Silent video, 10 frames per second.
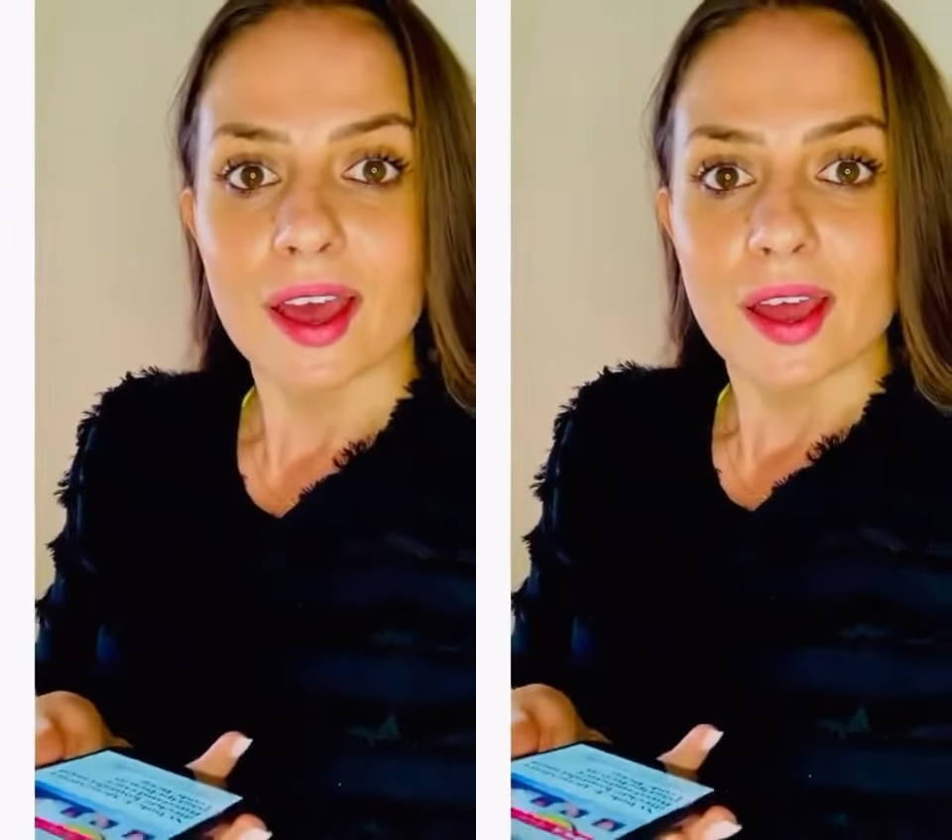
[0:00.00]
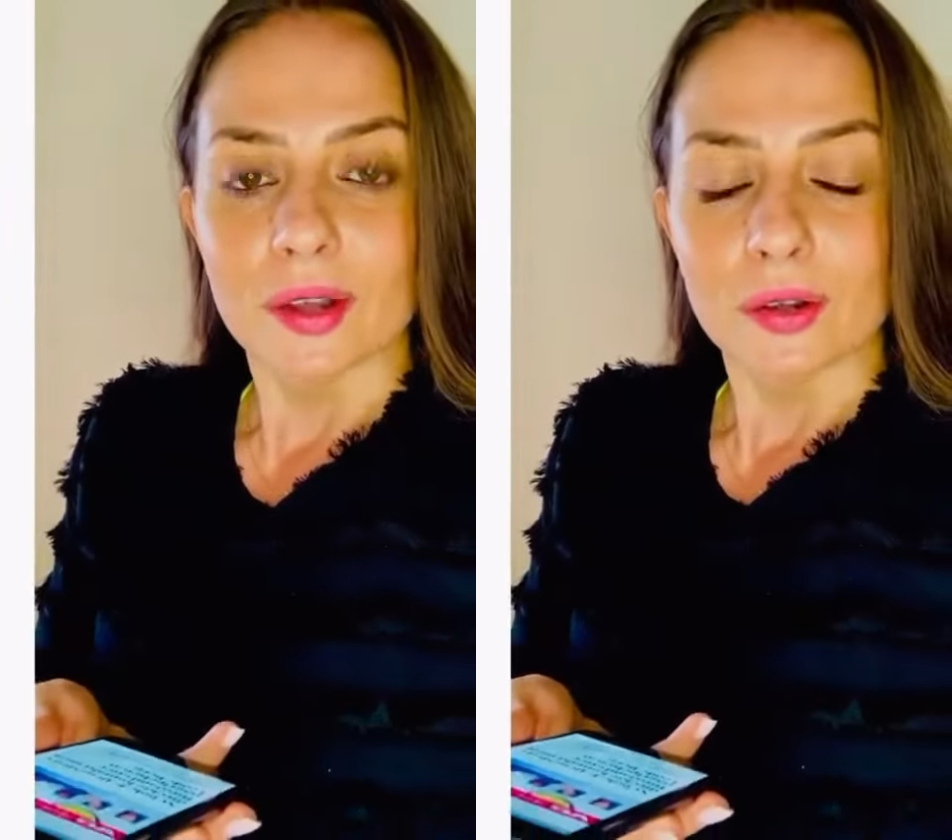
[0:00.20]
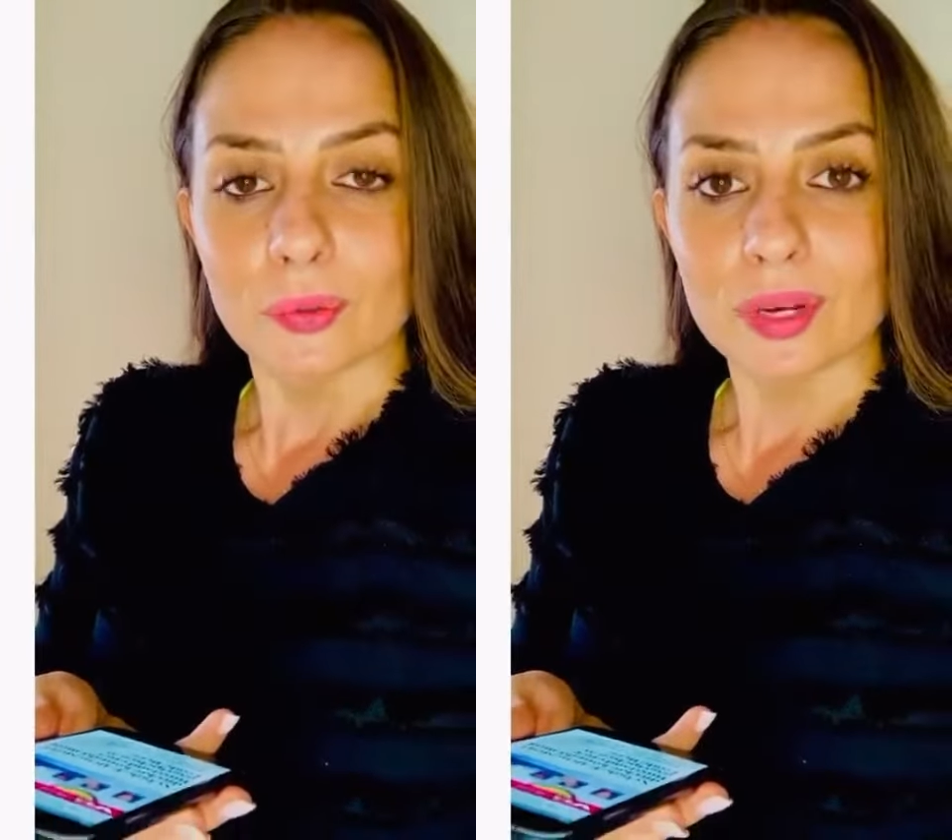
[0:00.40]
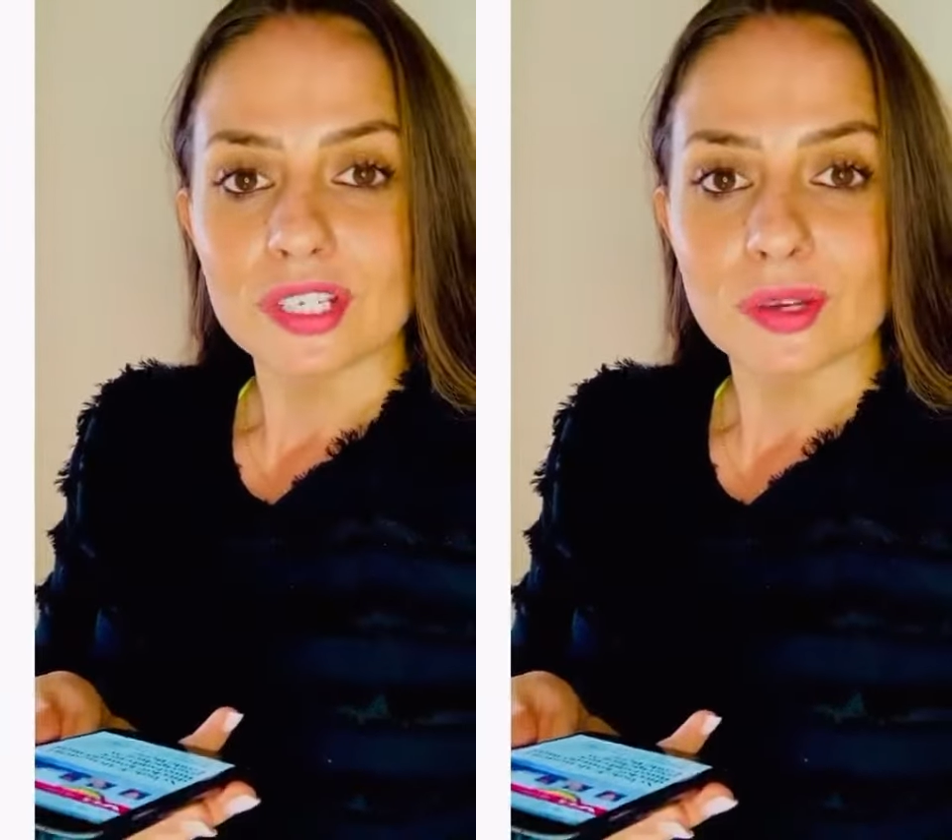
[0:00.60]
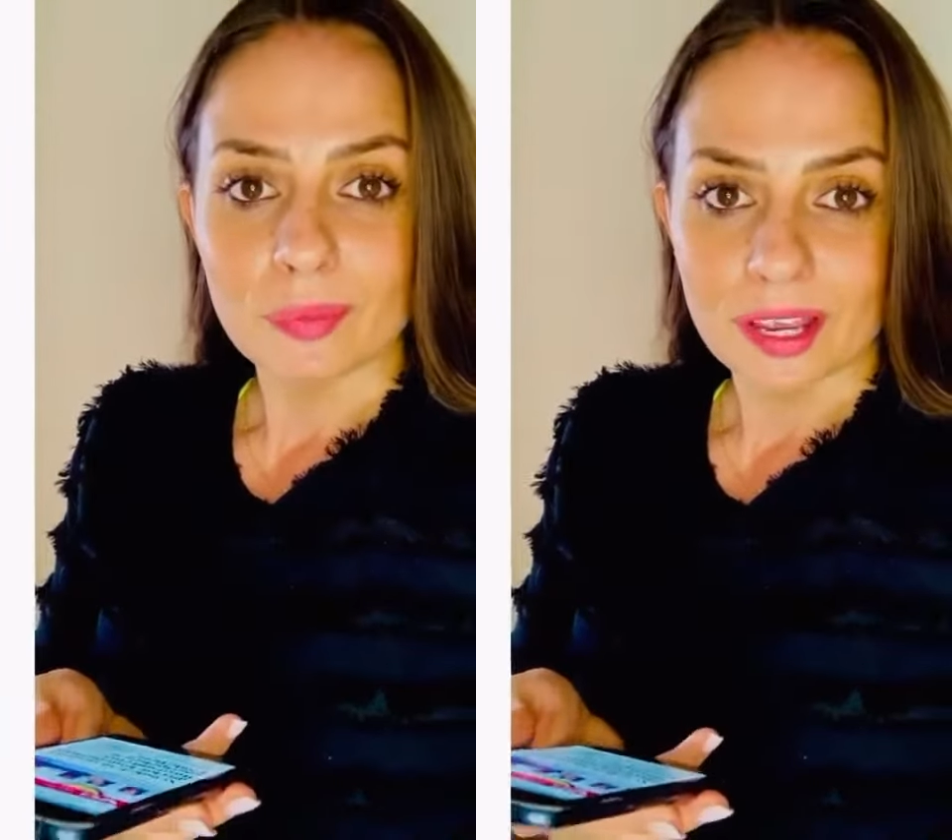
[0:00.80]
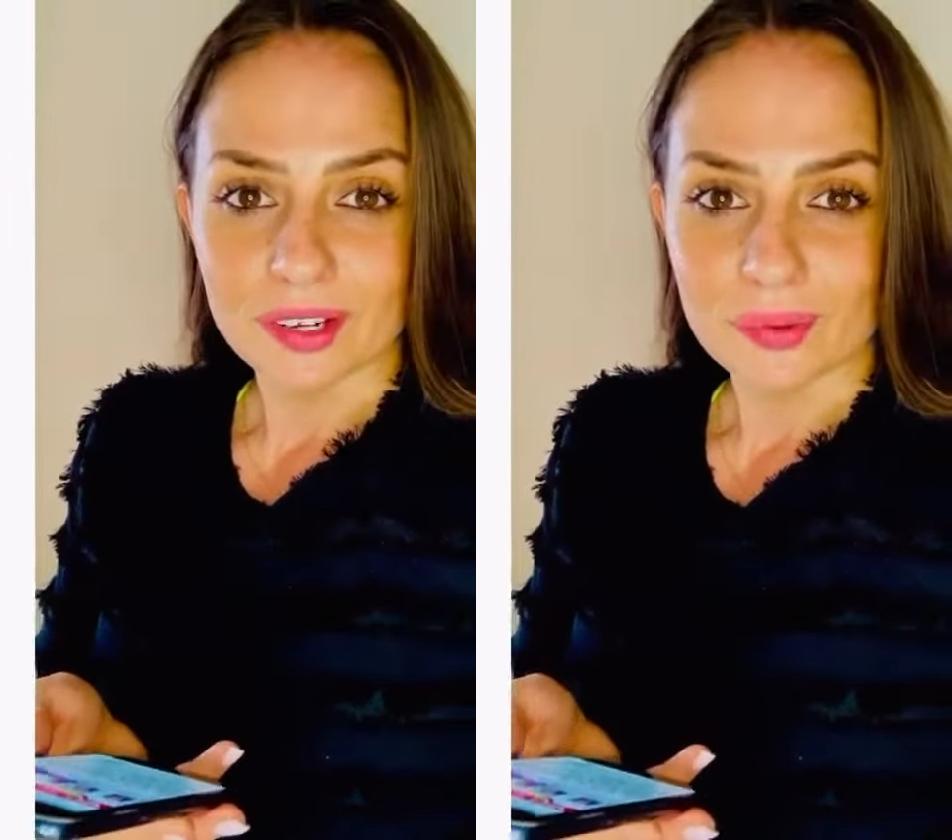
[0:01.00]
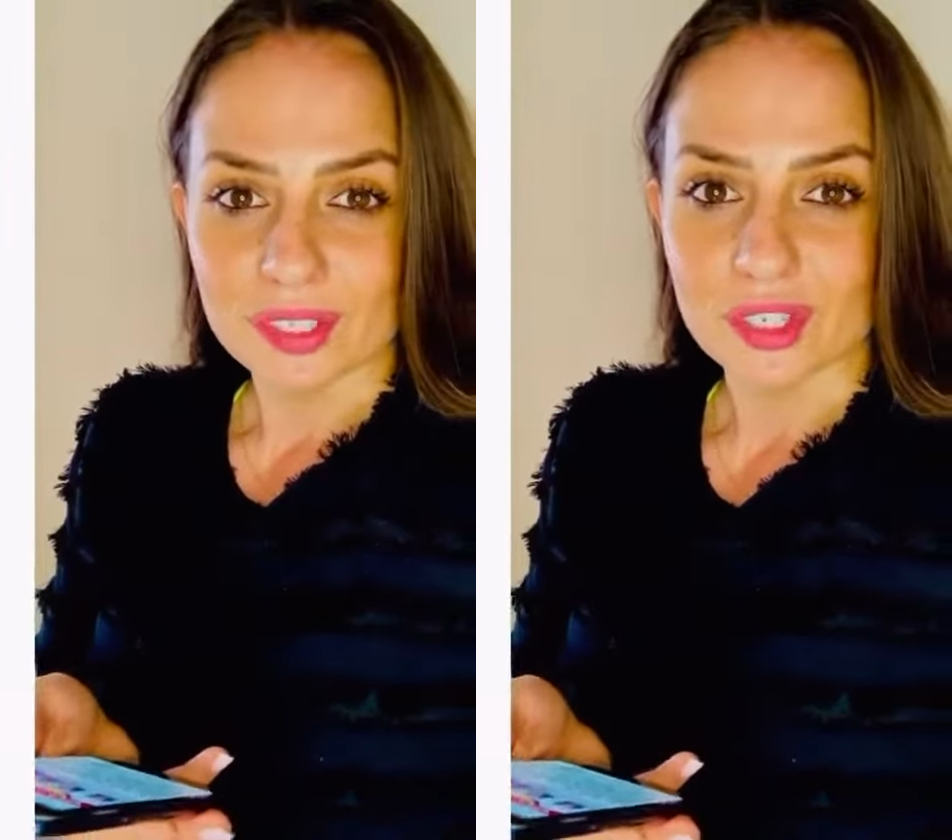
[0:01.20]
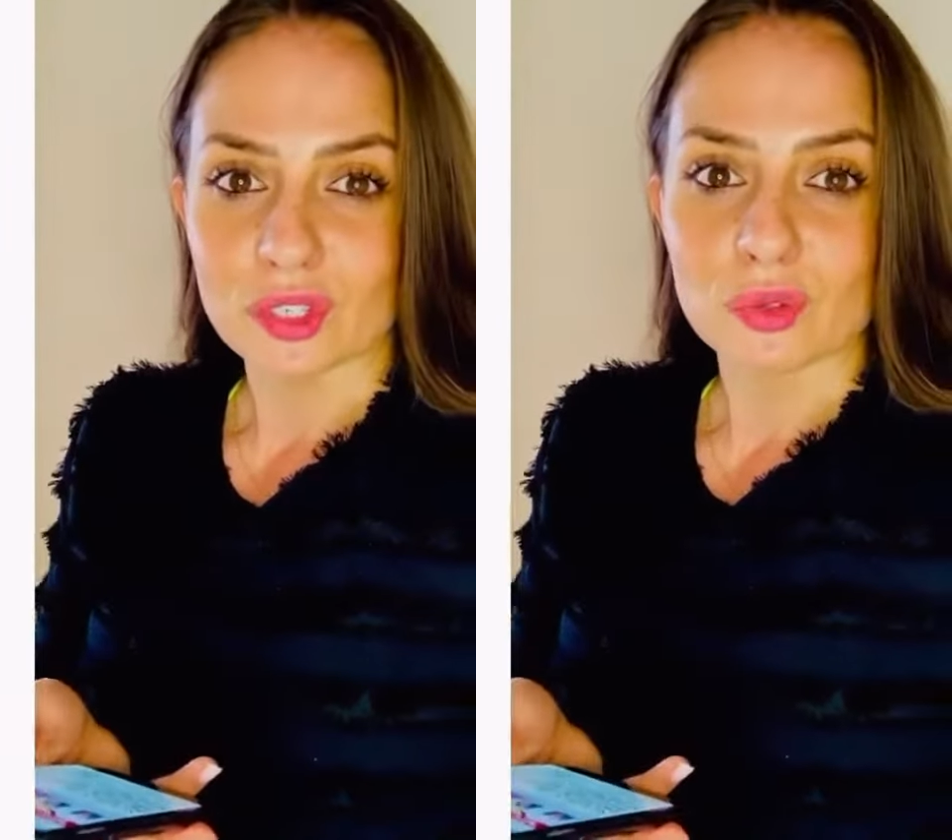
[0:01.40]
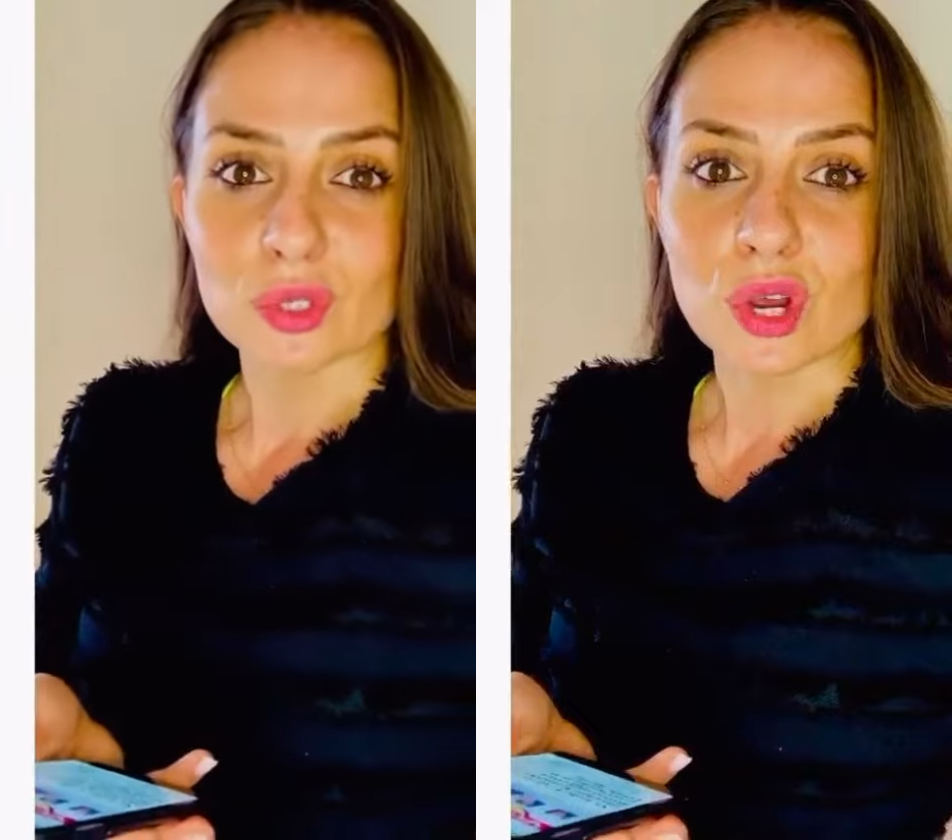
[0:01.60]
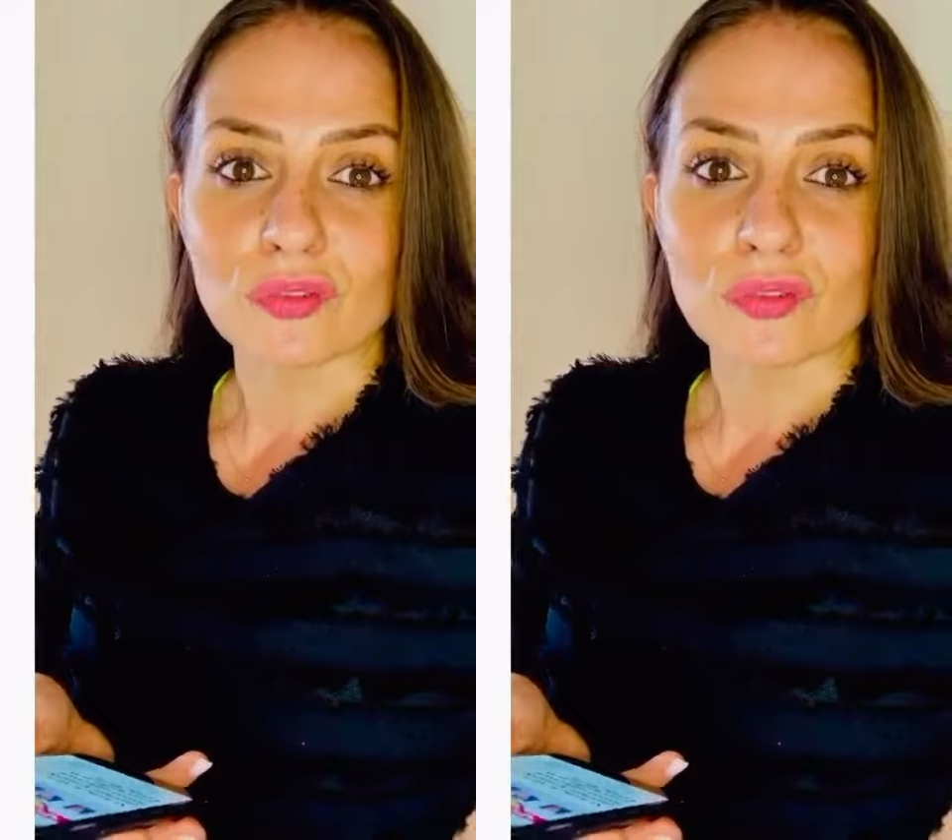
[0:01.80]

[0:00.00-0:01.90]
Norwegian man who was accused of